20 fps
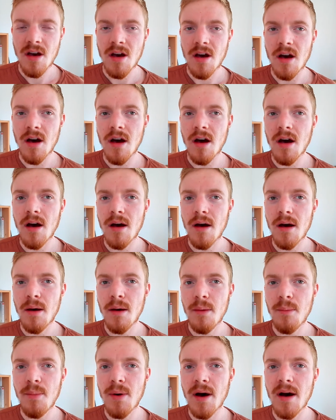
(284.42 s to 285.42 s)

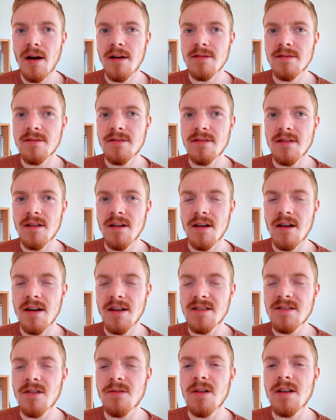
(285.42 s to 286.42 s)
But
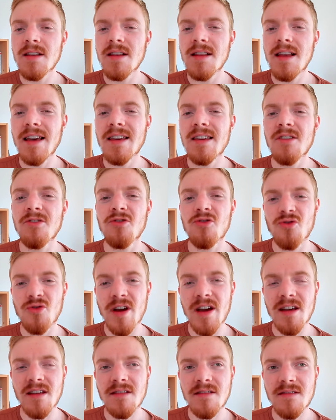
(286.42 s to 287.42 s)
it's already like a
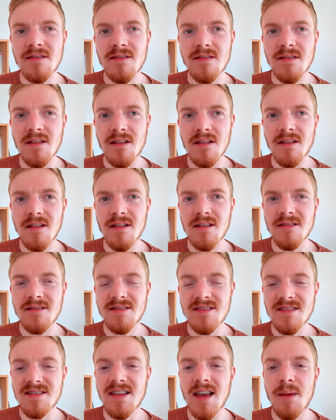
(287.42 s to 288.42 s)
great
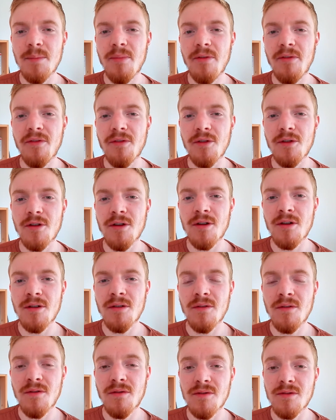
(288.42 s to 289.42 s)
step
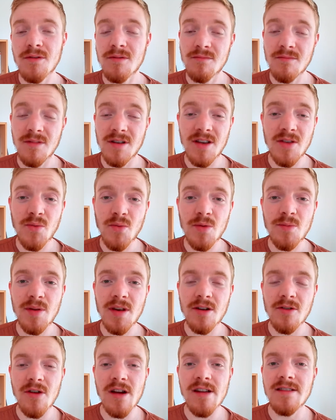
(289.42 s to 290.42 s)
for it would
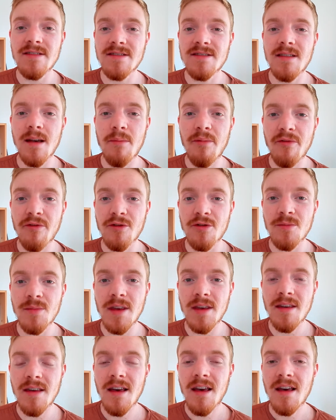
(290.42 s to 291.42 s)
be a great step for
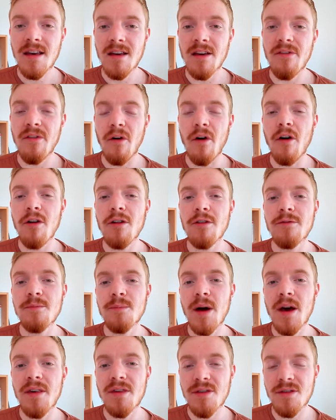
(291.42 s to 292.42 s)
me if all of
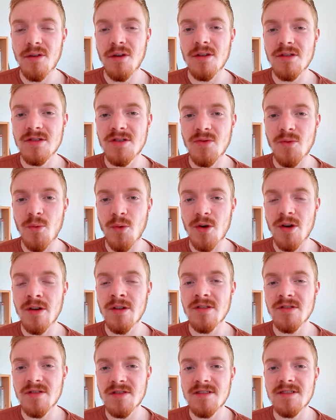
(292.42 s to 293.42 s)
my thoughts
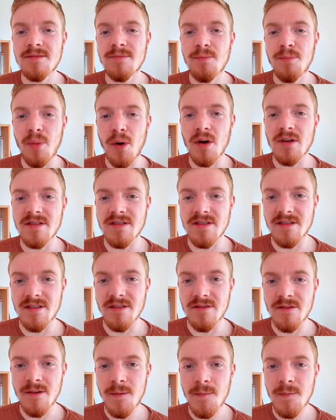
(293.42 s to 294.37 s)
were just positive.